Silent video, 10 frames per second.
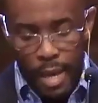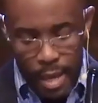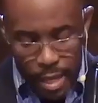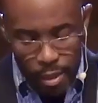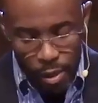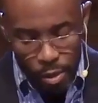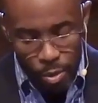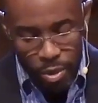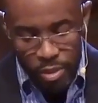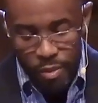He
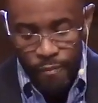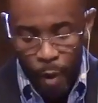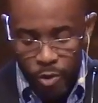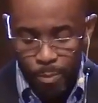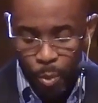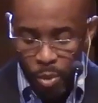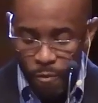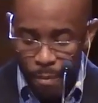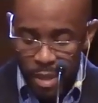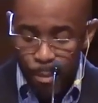alone is the firstborn
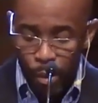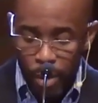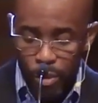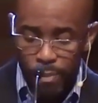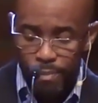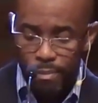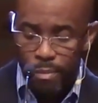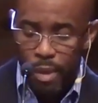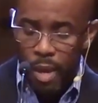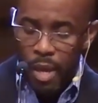of many brethren,
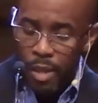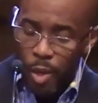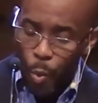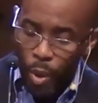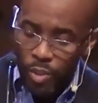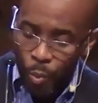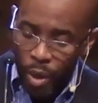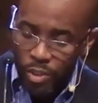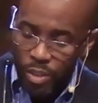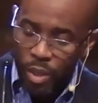and their
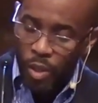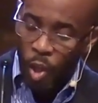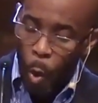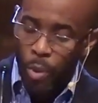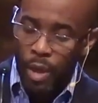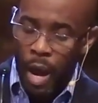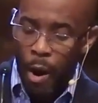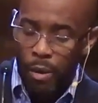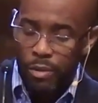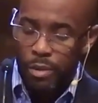resurrection along with
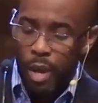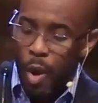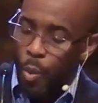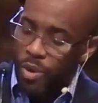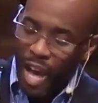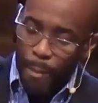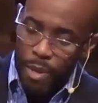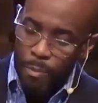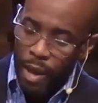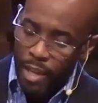ours would not
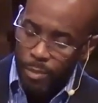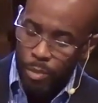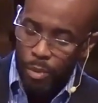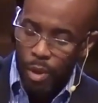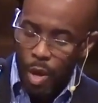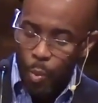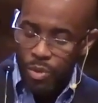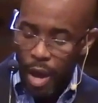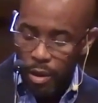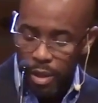be possible
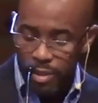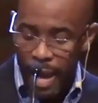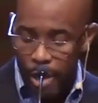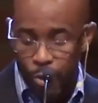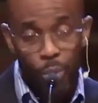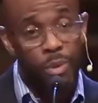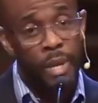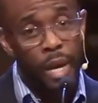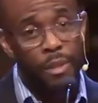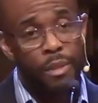without his actual
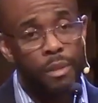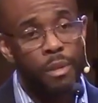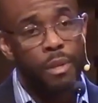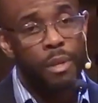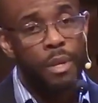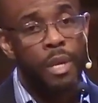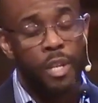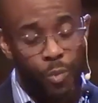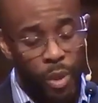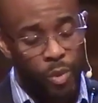death and
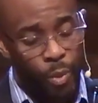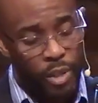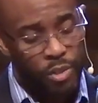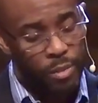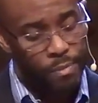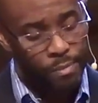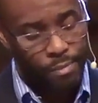his resurrection.